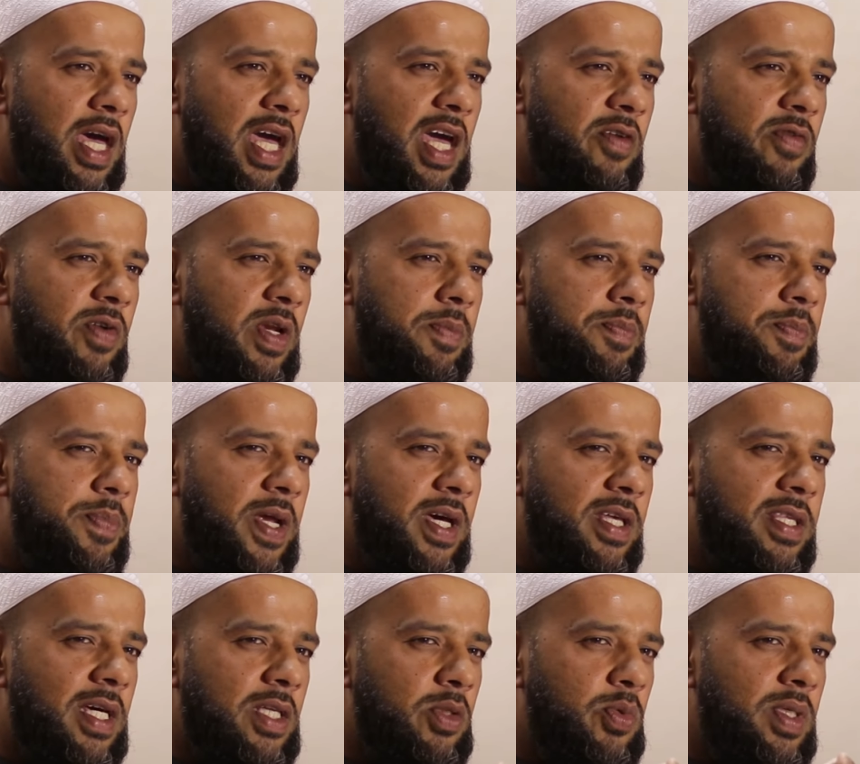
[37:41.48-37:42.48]
Every
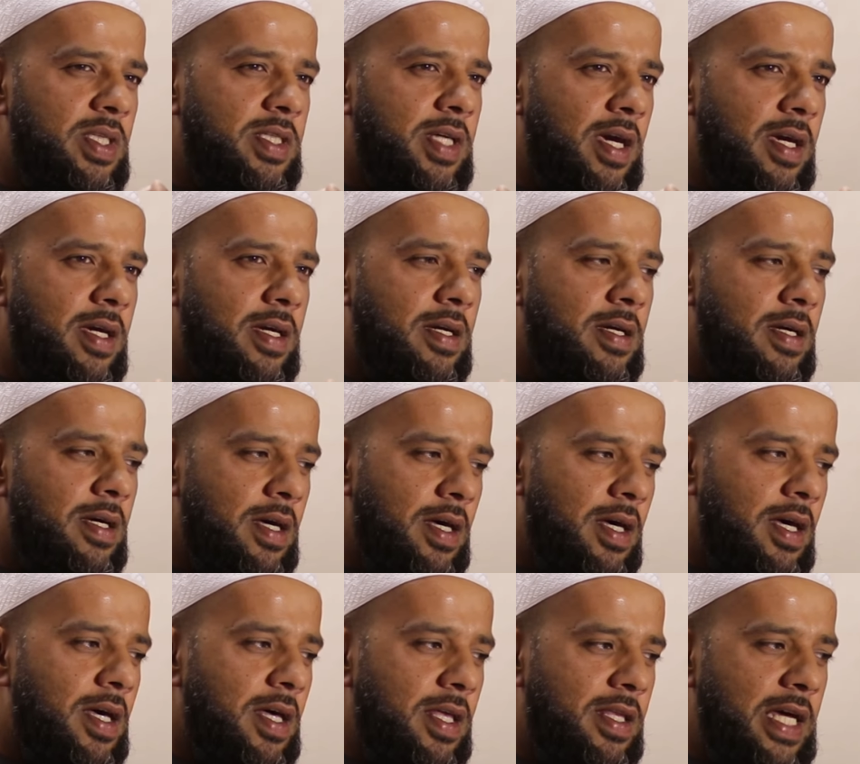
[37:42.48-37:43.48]
breath that we take,
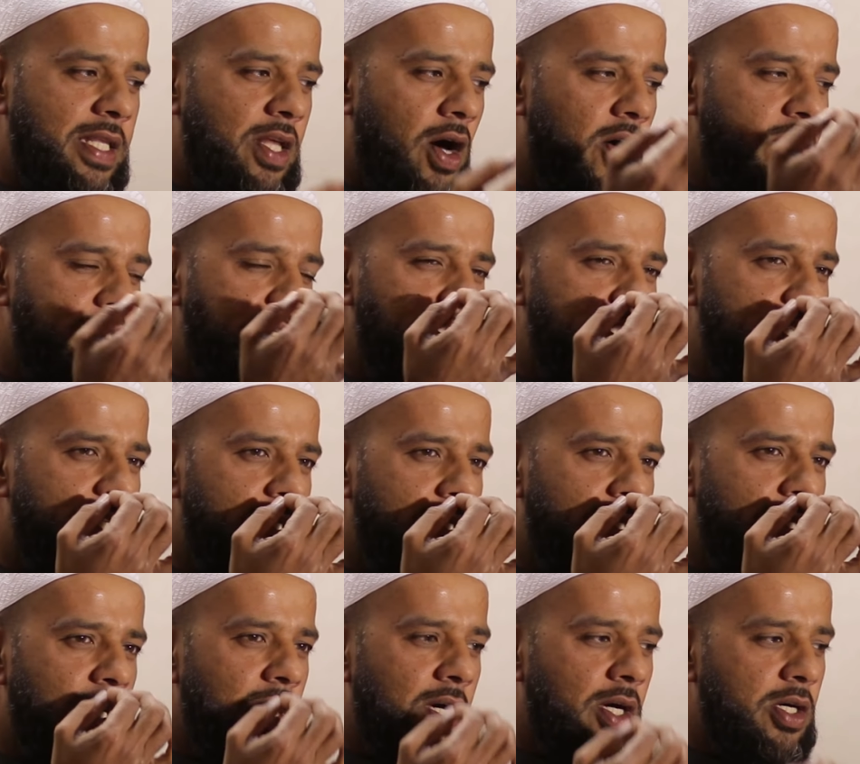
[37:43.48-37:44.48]
that oxygen
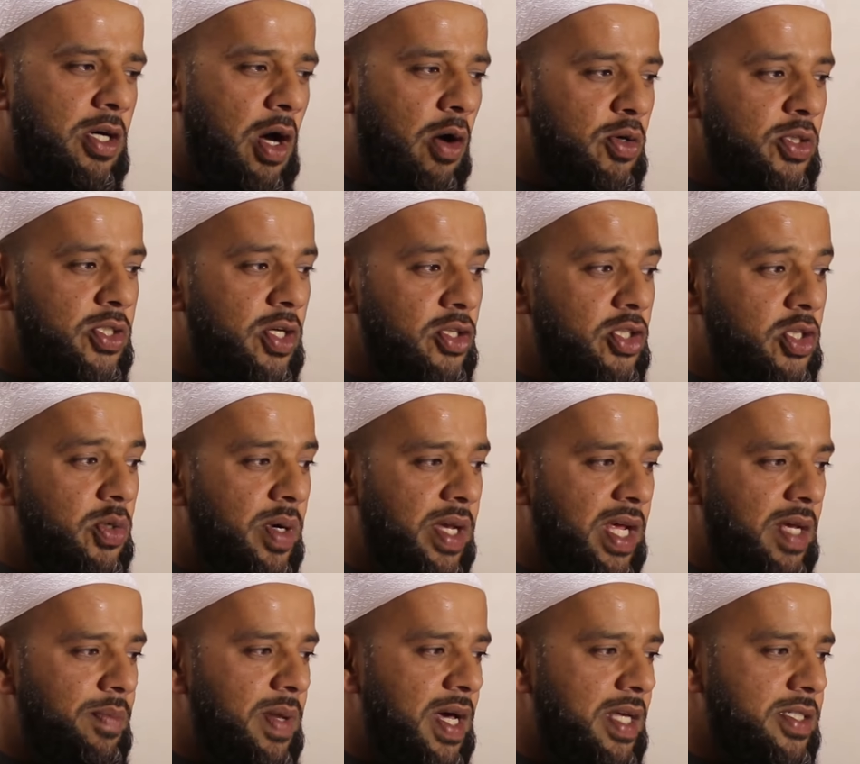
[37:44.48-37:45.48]
goes onto a
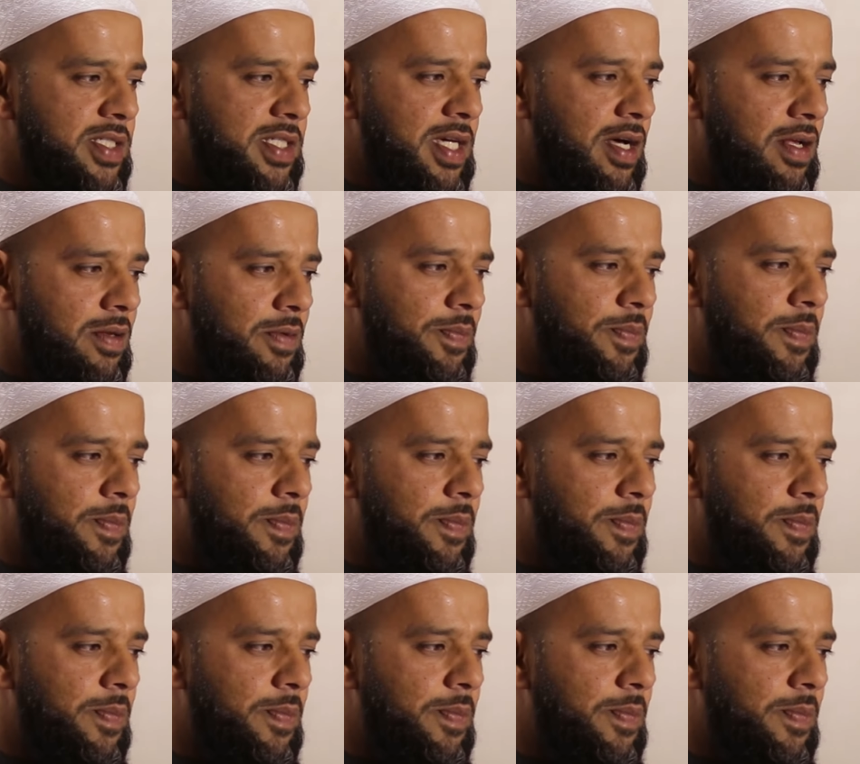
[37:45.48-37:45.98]
red blood cell.